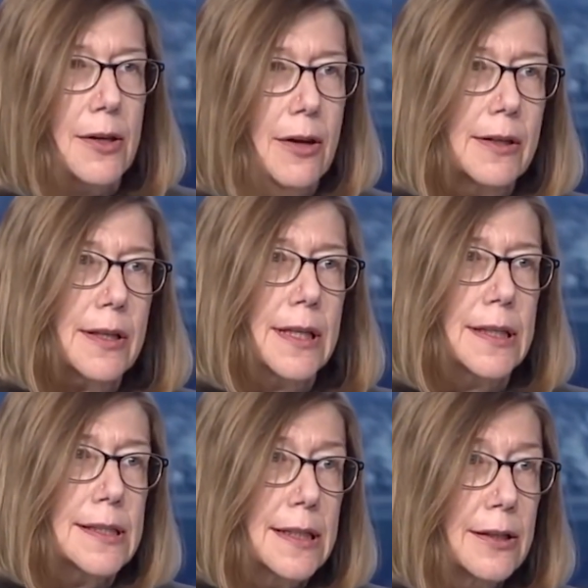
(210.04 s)
So all the
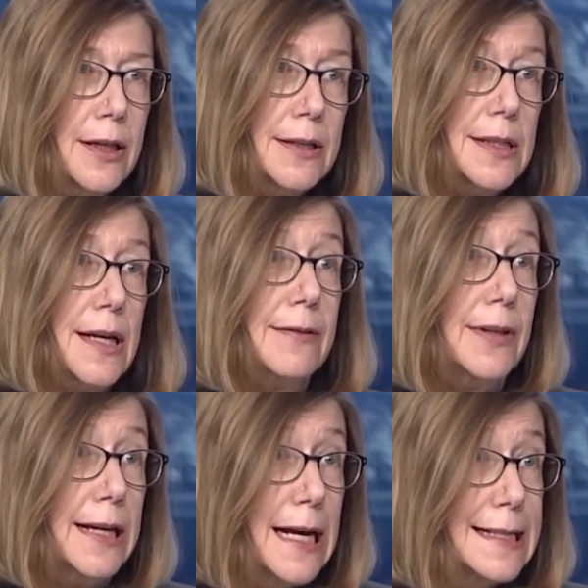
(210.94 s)
things Elon's kind of
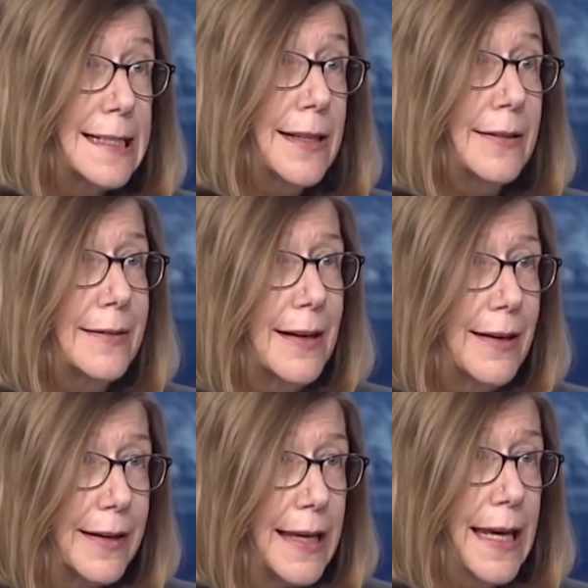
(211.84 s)
like icing
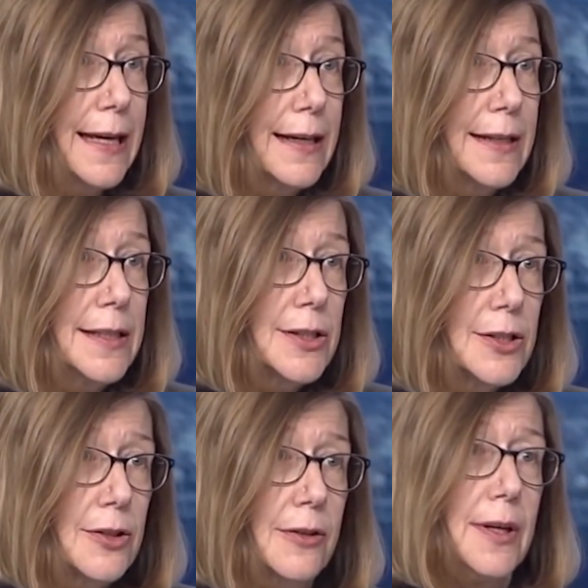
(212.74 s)
on the cake and
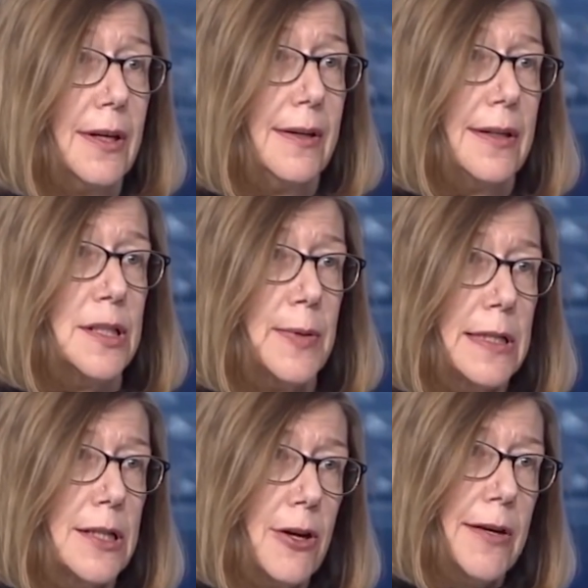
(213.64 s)
additional, the
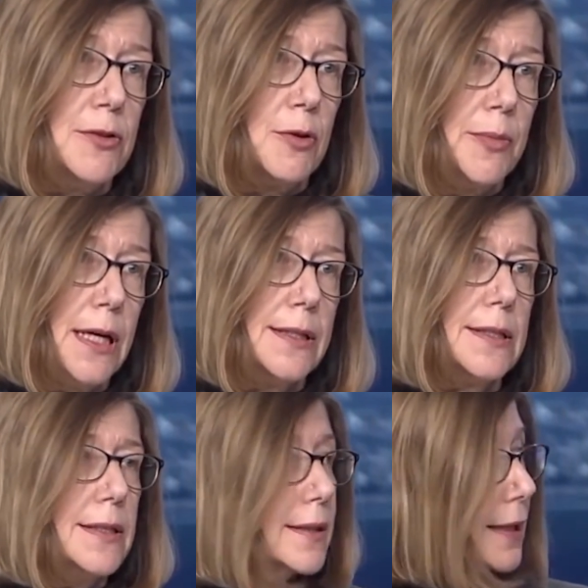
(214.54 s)
spacecraft's
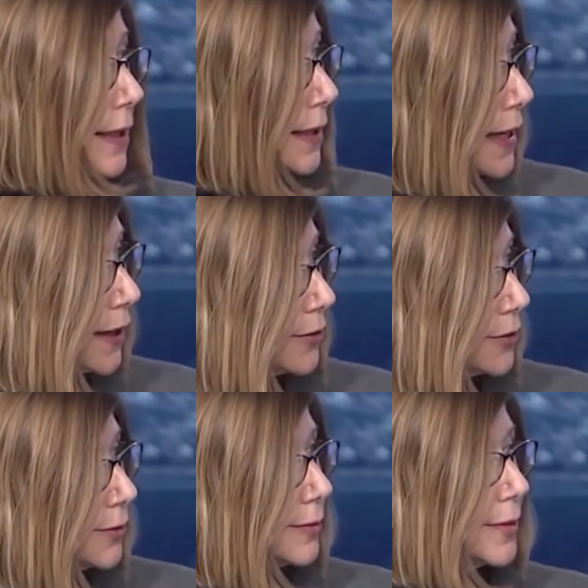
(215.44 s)
robust, it can
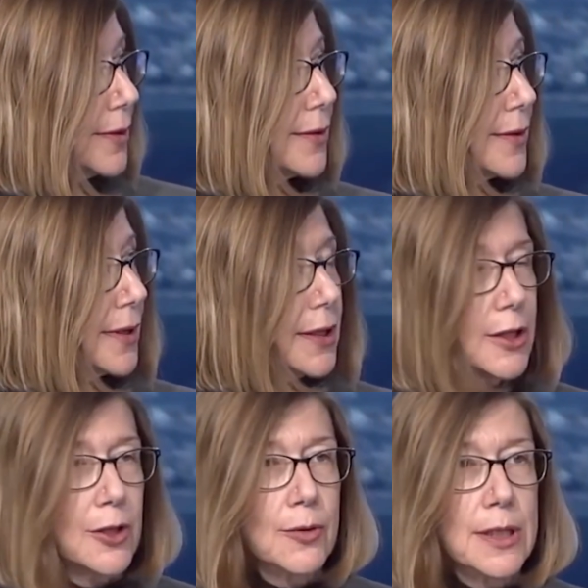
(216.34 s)
handle, you
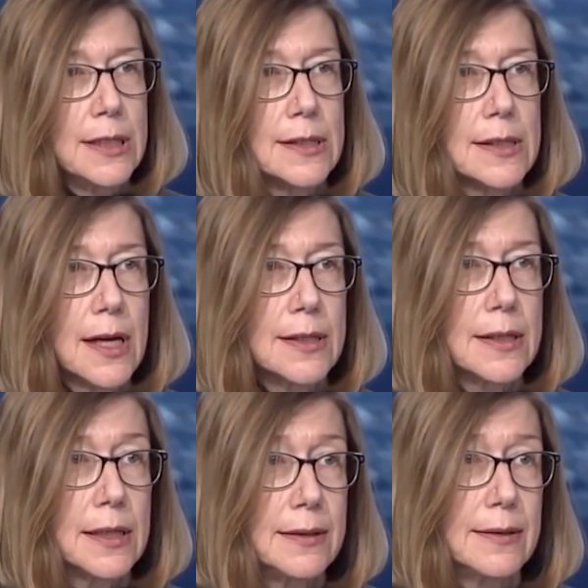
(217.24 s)
know, these kinds
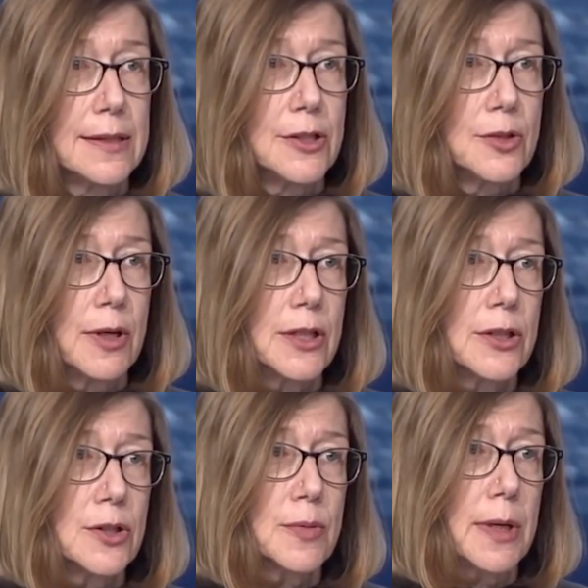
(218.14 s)
of
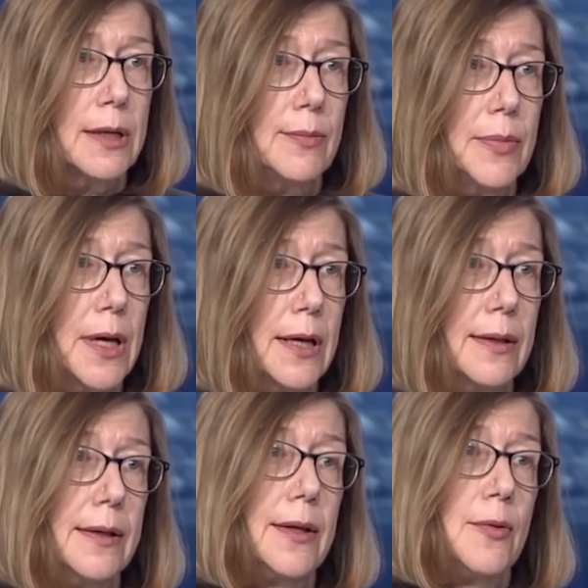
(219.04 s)
situations, but
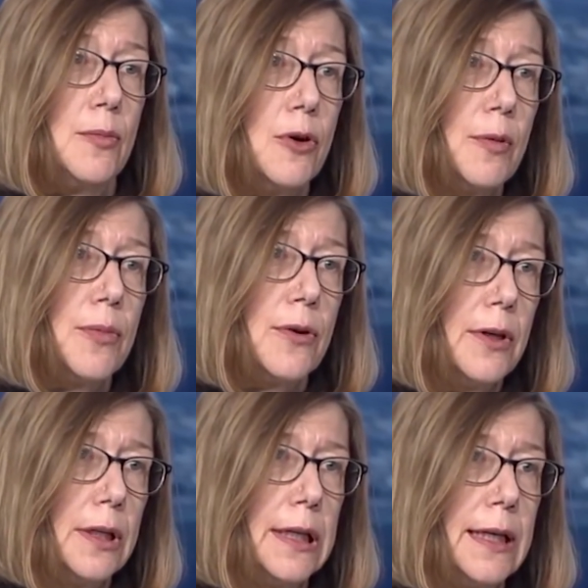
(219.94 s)
more
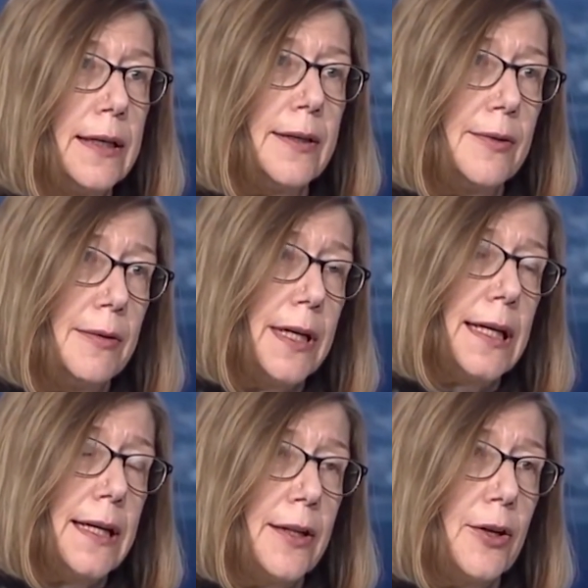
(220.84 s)
importantly, we're
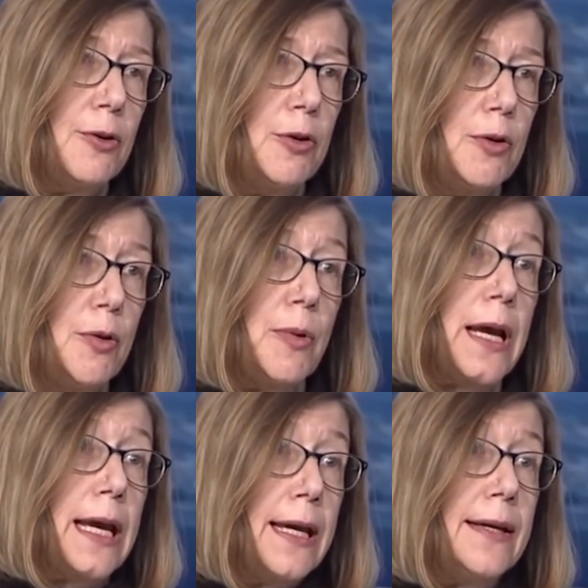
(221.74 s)
getting the crew
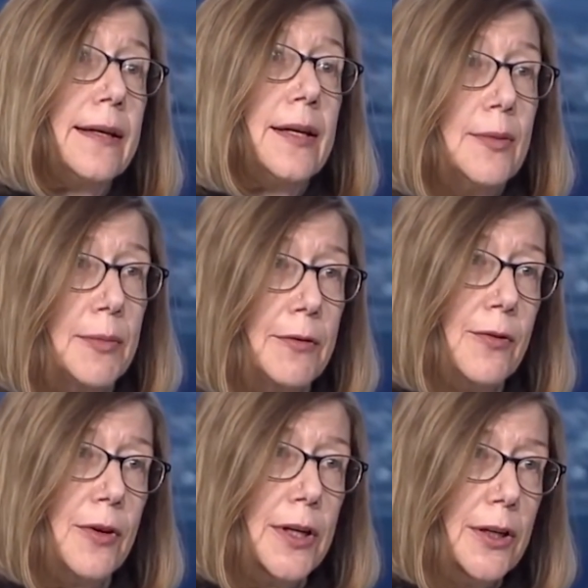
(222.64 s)
away
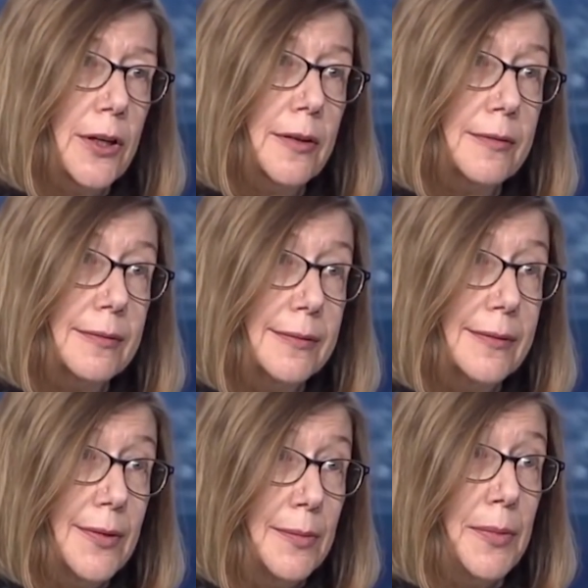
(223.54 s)
before
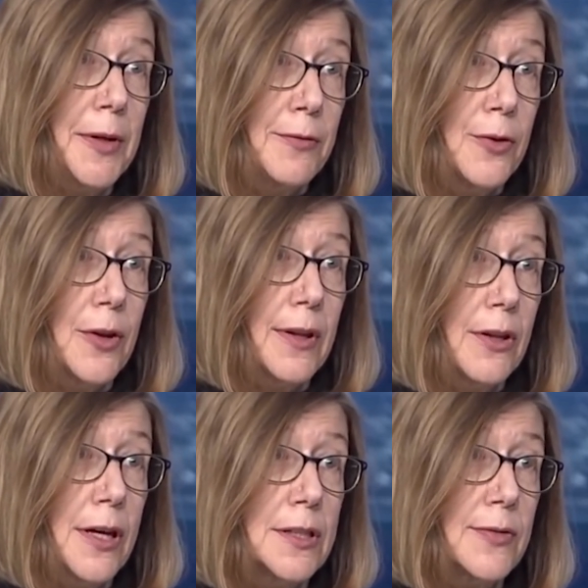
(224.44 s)
the
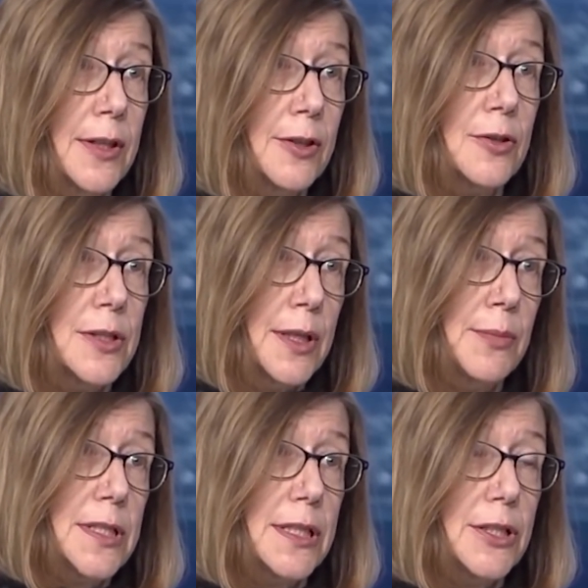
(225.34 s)
launch vehicle is in a
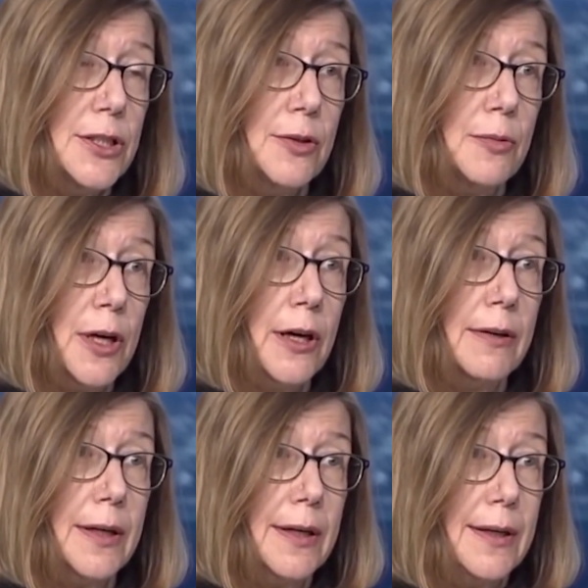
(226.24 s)
position
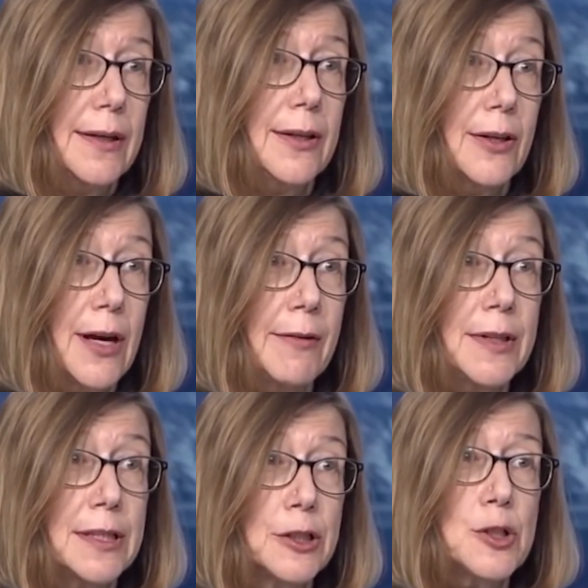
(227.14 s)
where you're
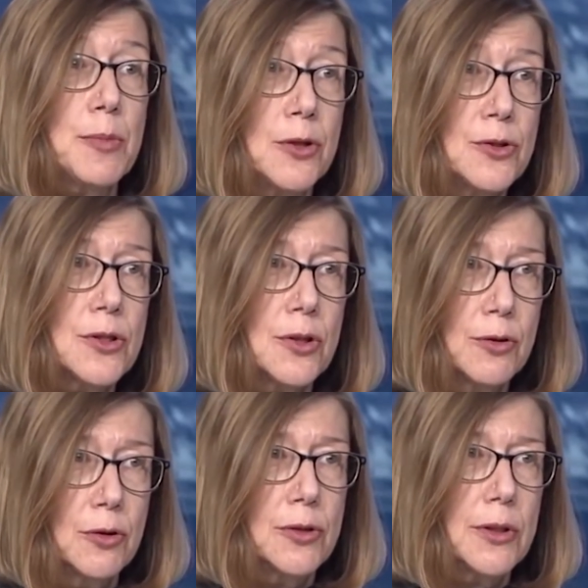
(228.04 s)
having to expose the
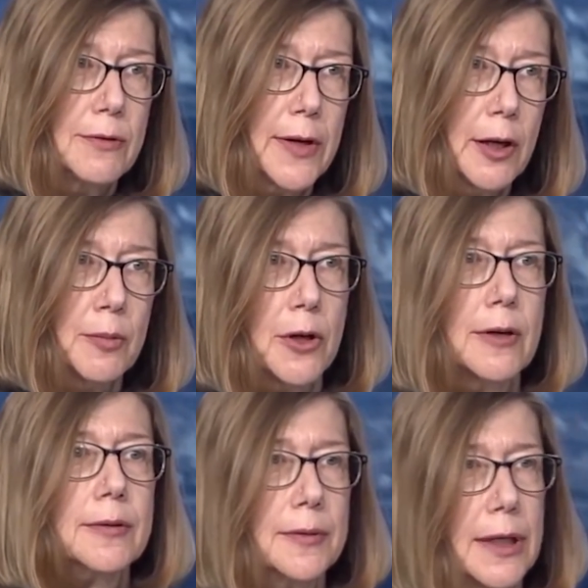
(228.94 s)
crew to the
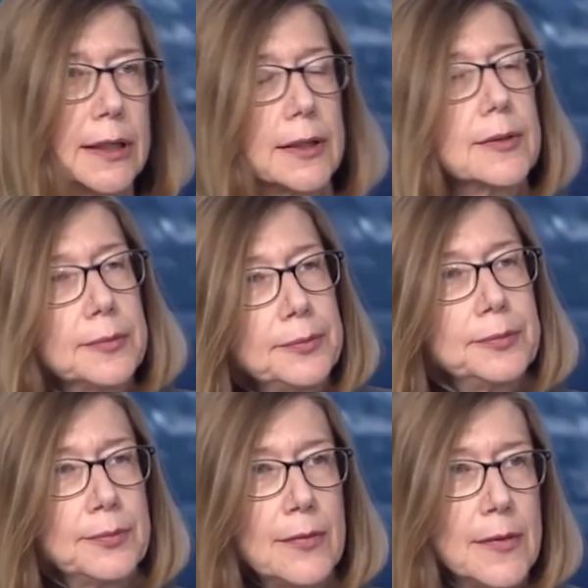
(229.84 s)
fireball, right?
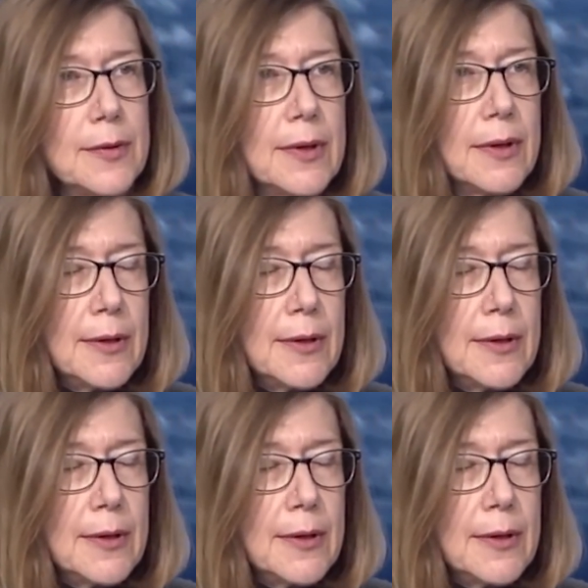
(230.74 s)
So